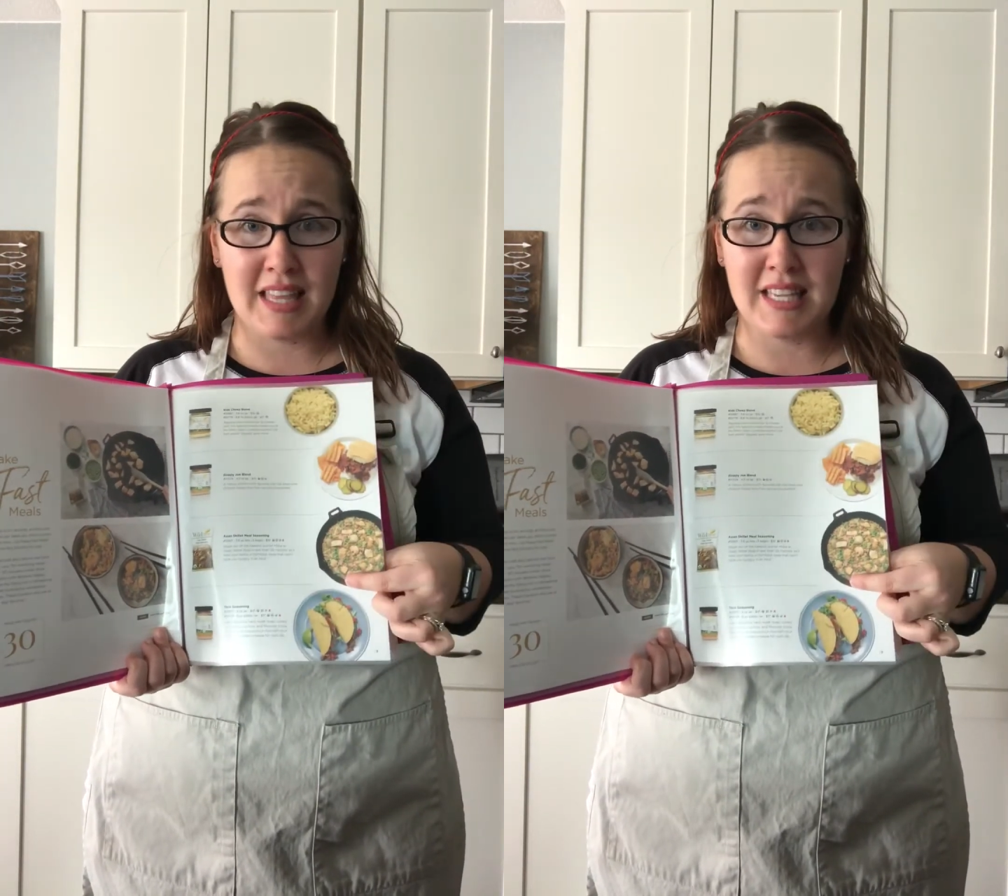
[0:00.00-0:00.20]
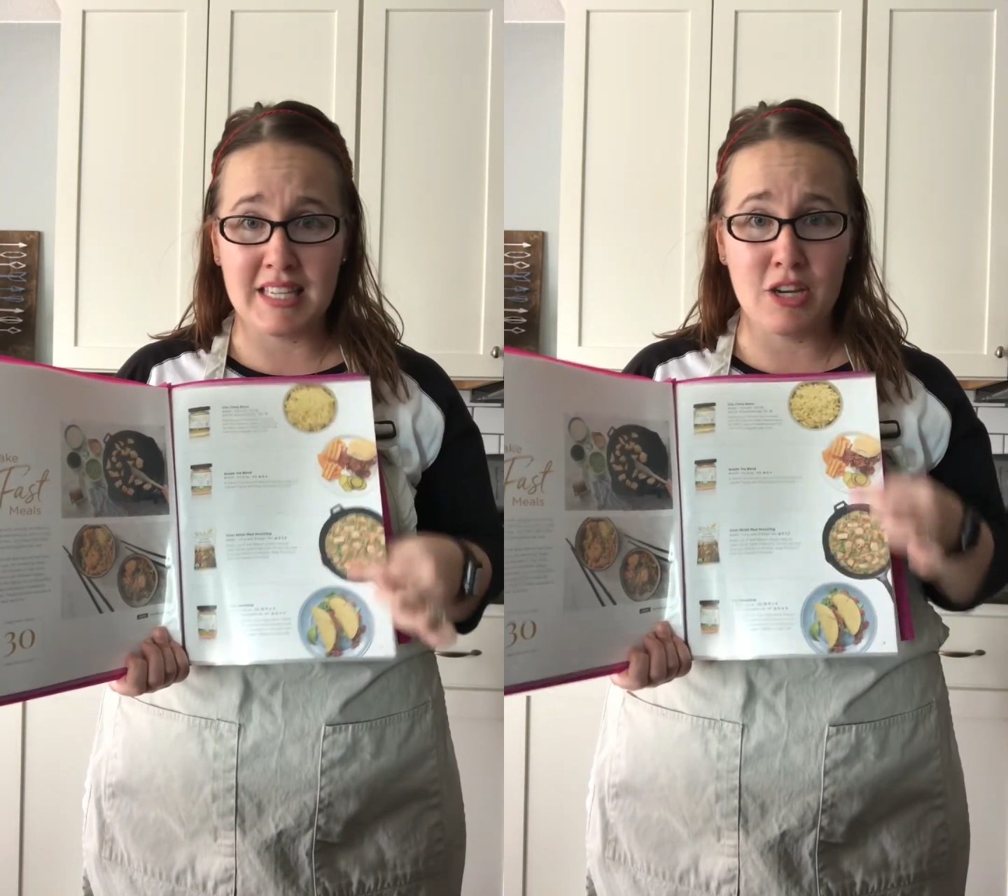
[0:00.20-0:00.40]

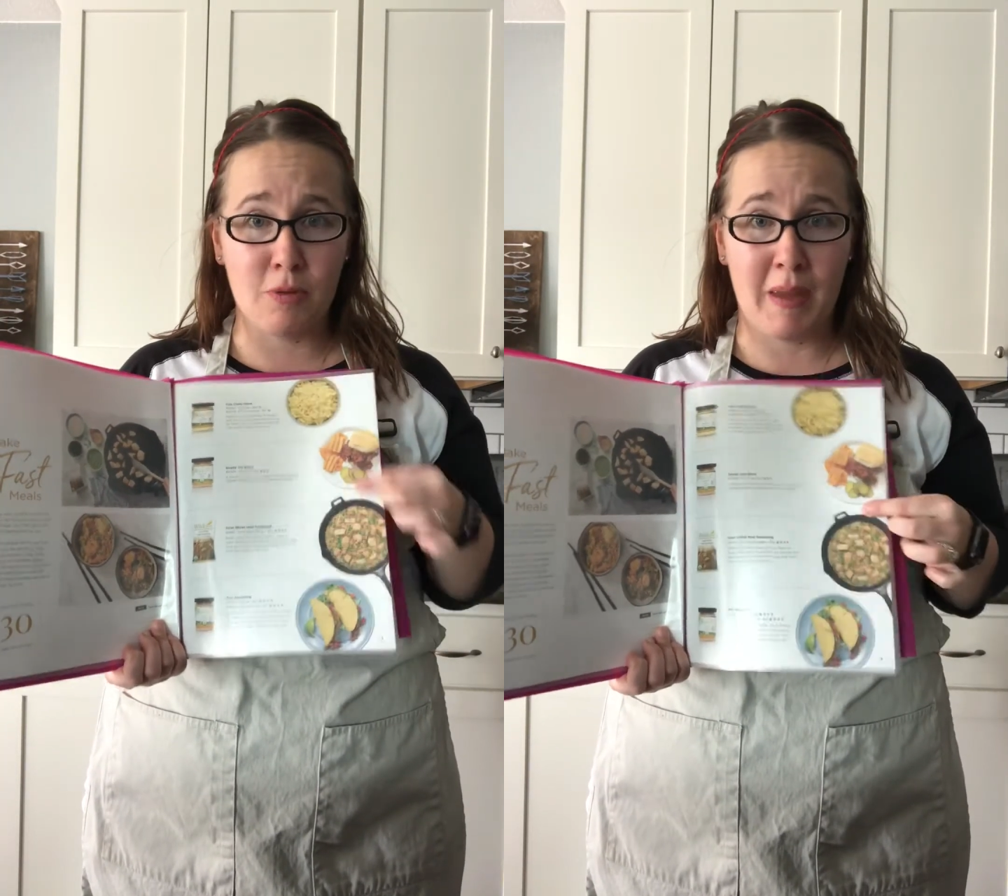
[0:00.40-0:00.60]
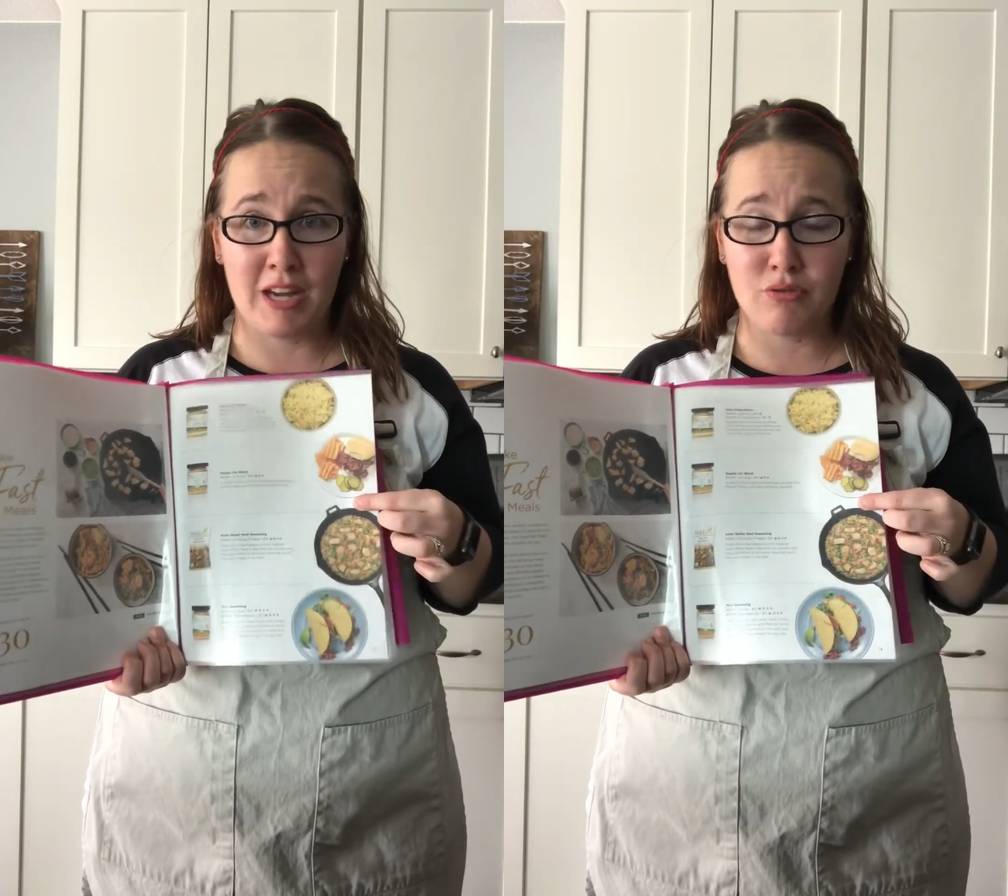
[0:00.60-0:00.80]
like this in
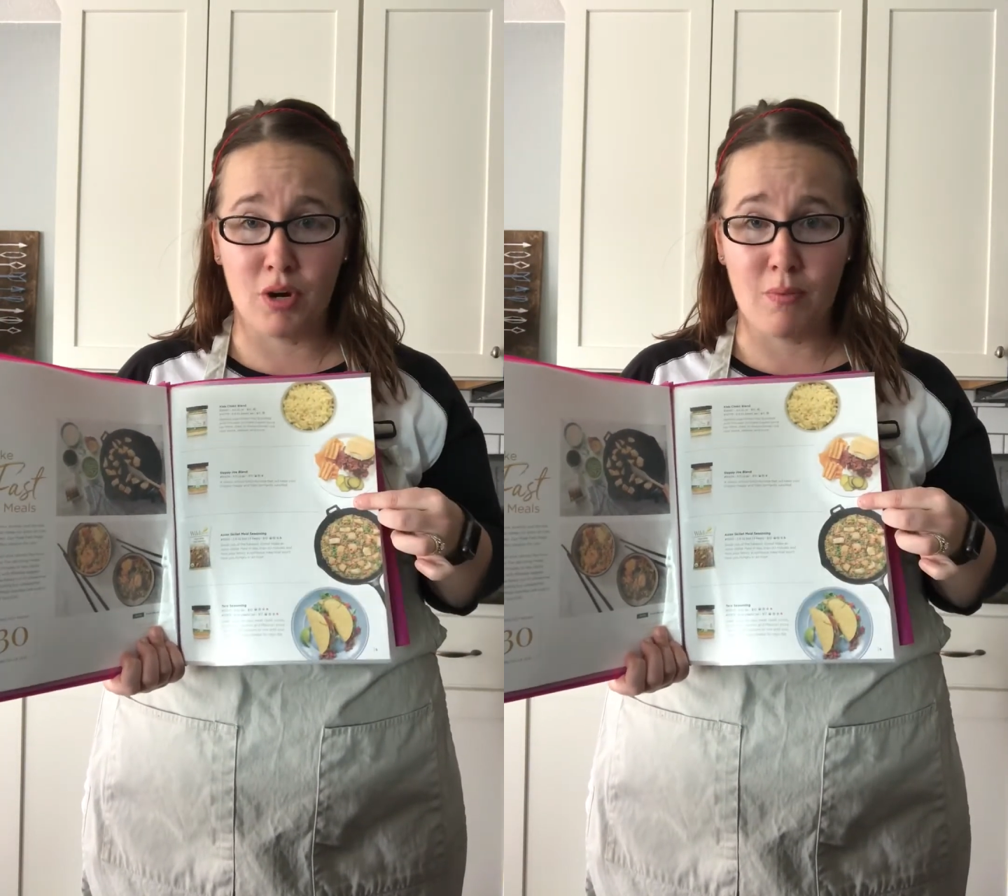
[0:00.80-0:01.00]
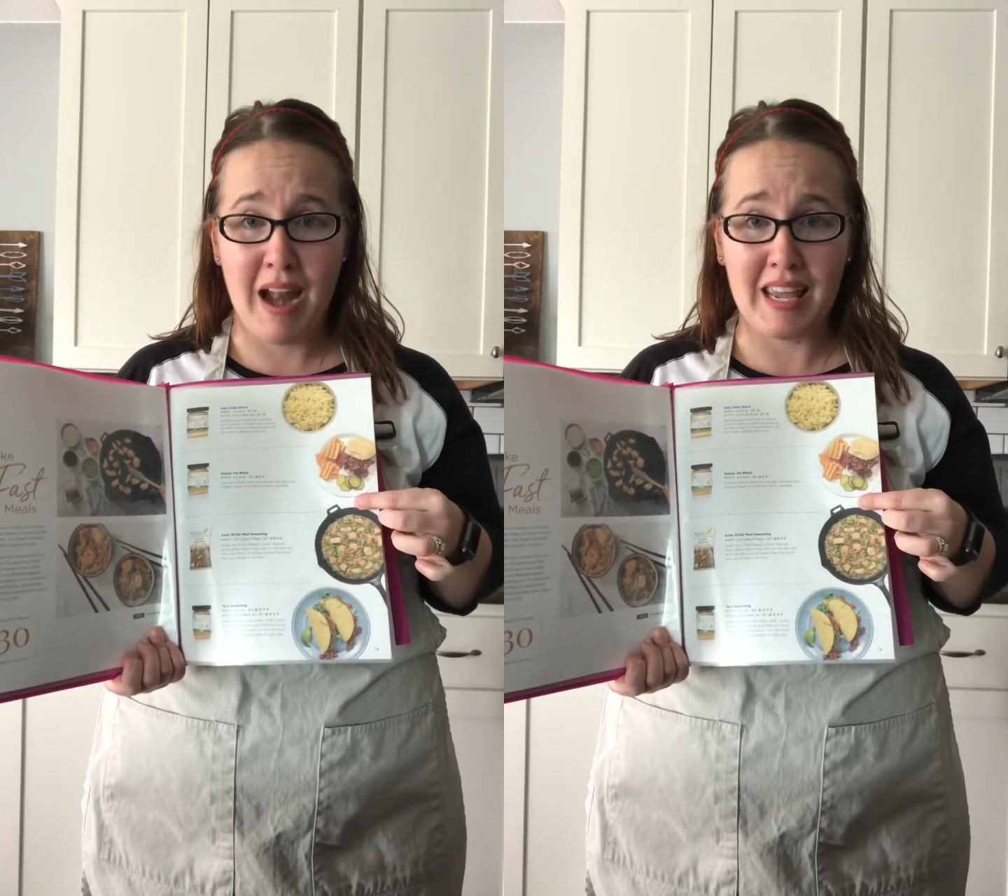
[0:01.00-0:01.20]
your
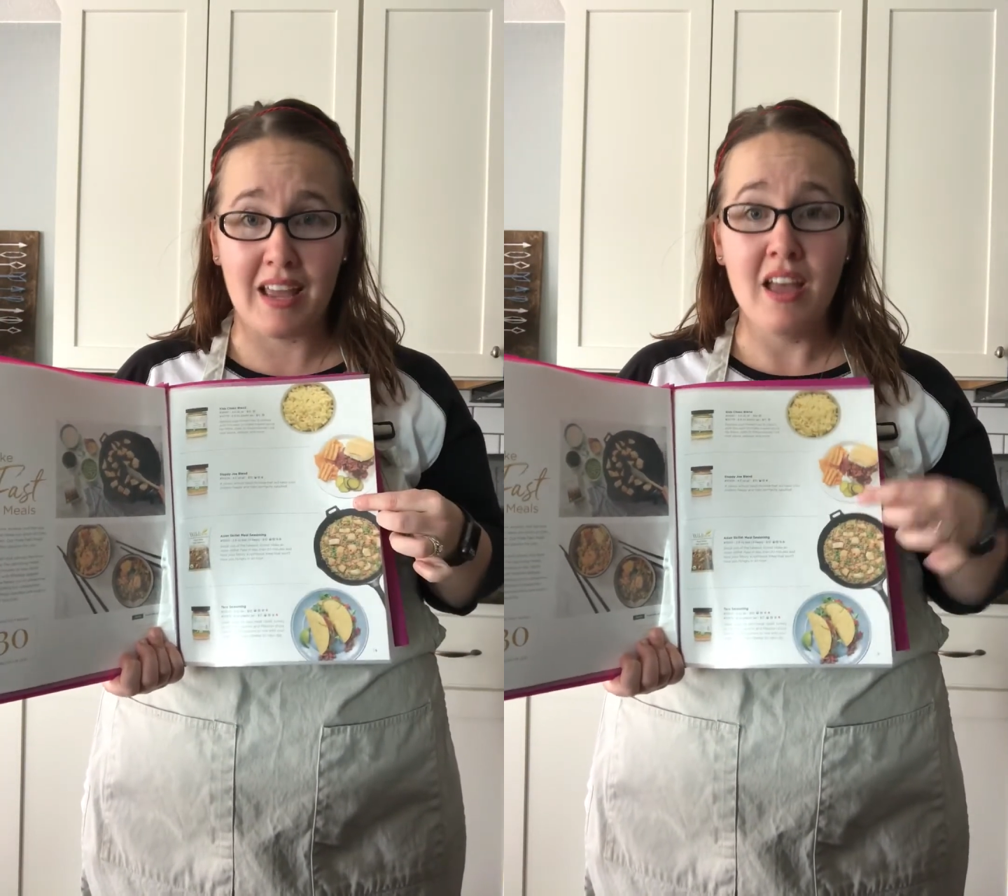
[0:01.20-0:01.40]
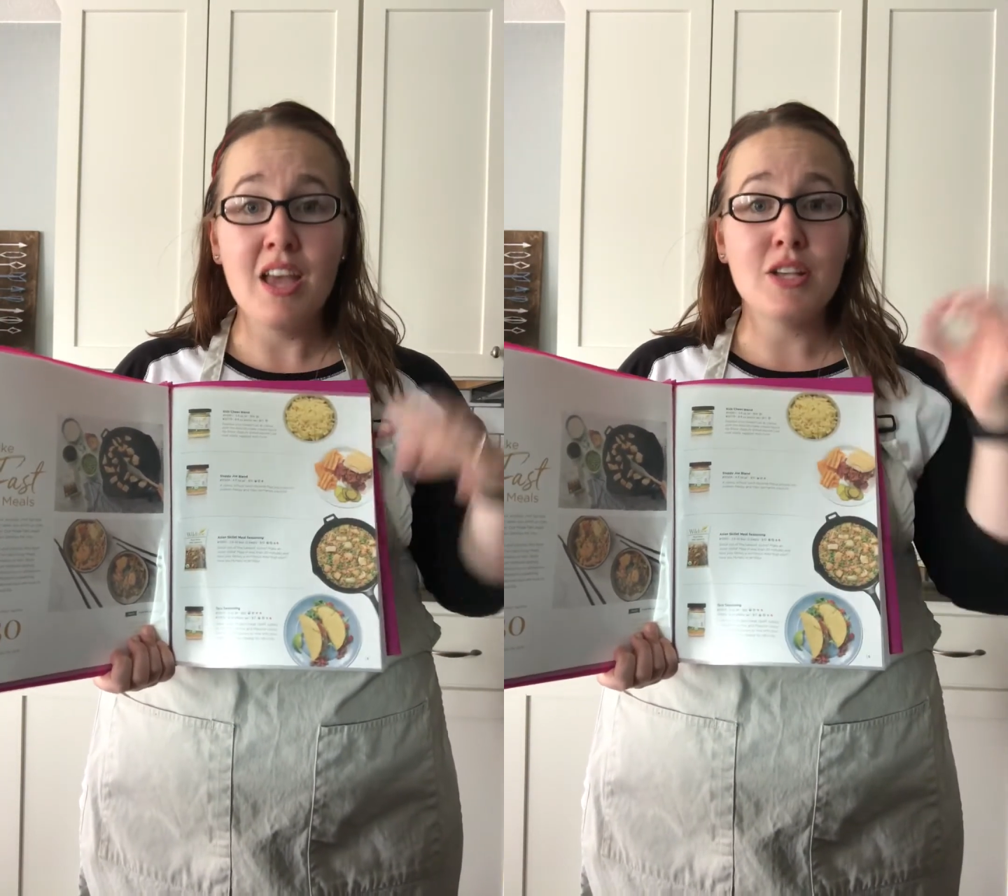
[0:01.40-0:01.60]
pantry already.